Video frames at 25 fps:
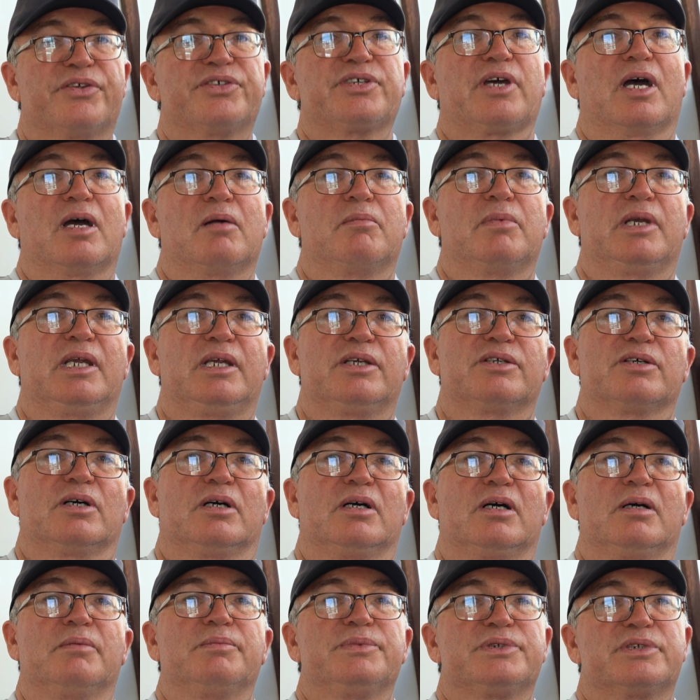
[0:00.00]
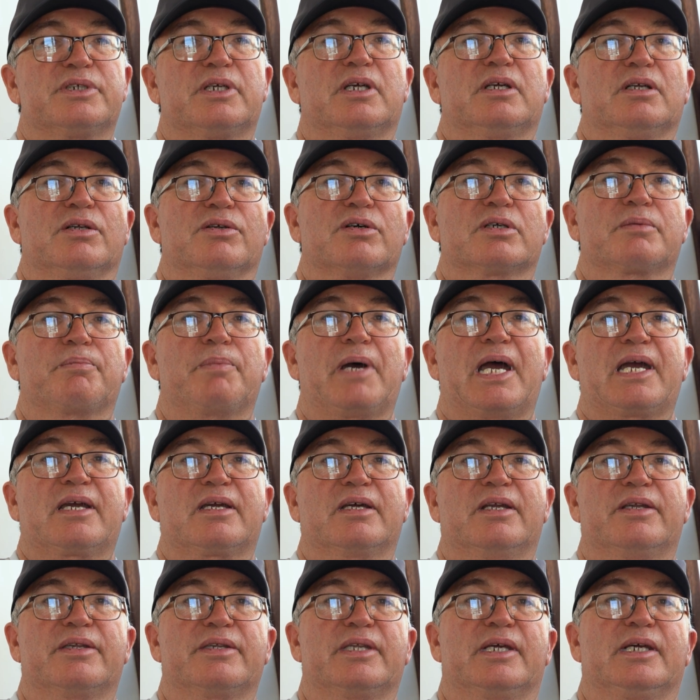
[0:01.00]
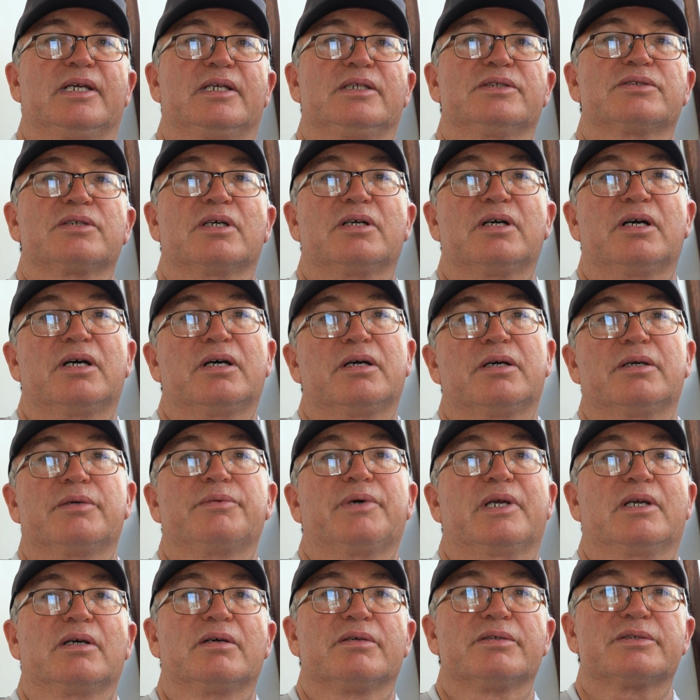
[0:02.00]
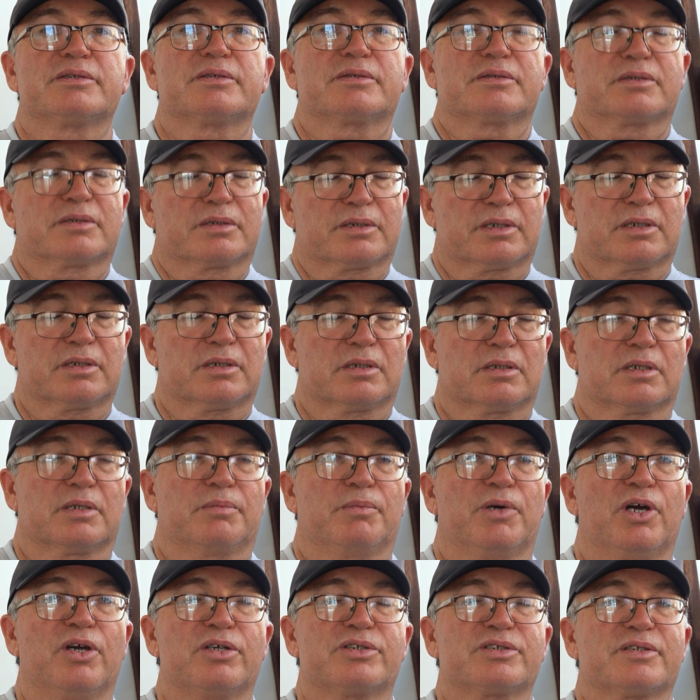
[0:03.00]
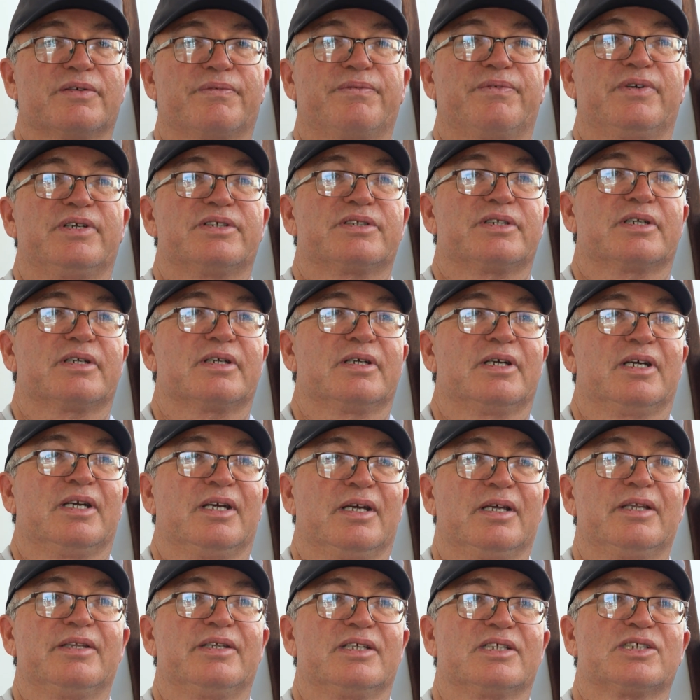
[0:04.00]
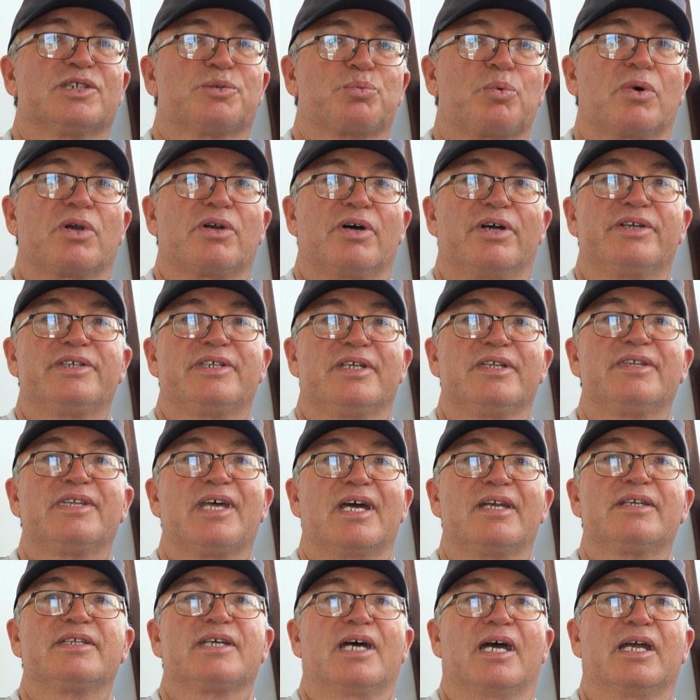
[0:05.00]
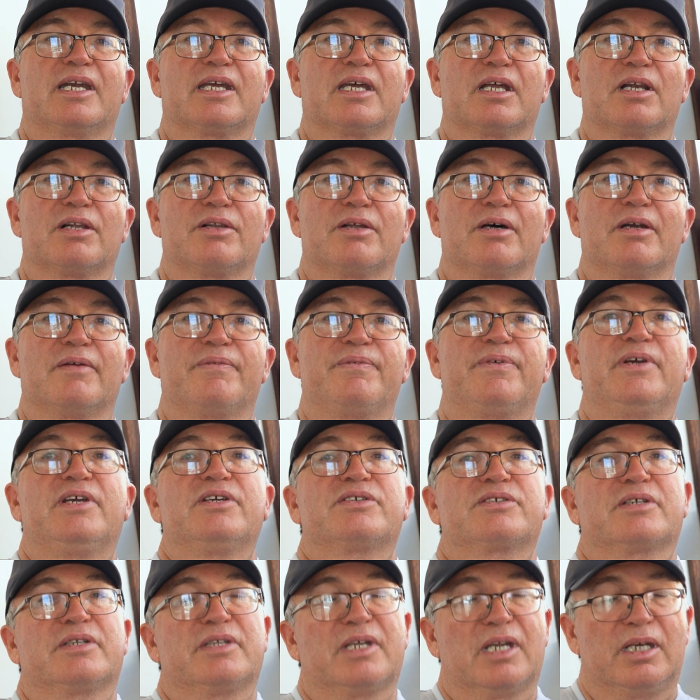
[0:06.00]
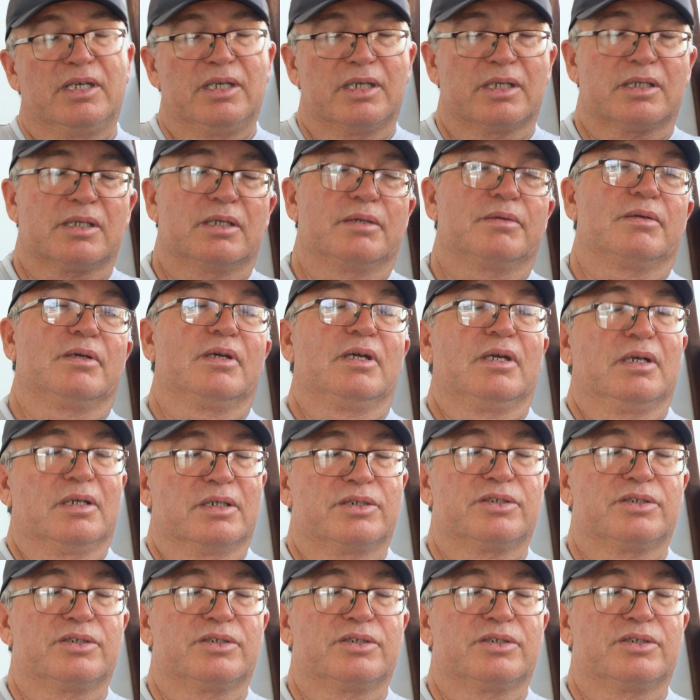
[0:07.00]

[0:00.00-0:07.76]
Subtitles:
so many times you look back at things, oh, when I was commercial fishing, this is what I did that day to get a lot of fish, and then you can